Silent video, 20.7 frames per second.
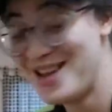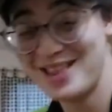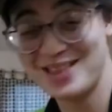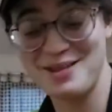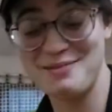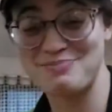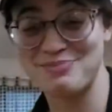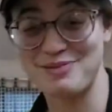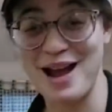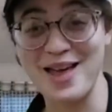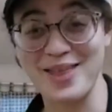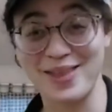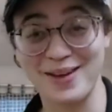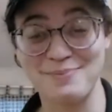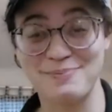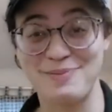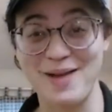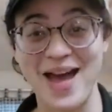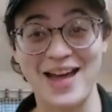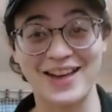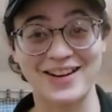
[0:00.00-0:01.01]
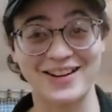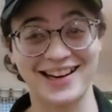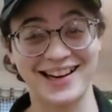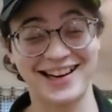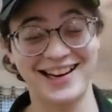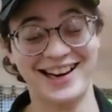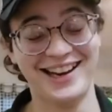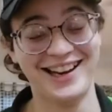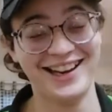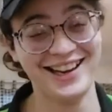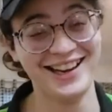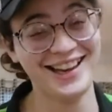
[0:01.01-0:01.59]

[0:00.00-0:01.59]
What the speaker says: The brother better.